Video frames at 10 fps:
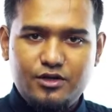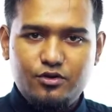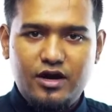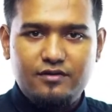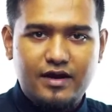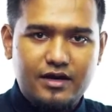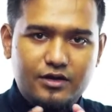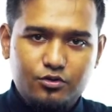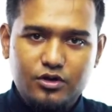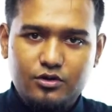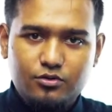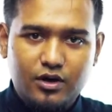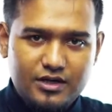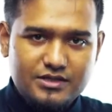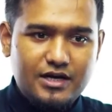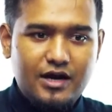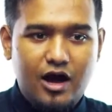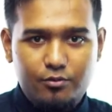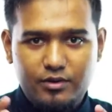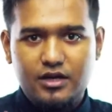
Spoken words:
that you have, and you need to understand how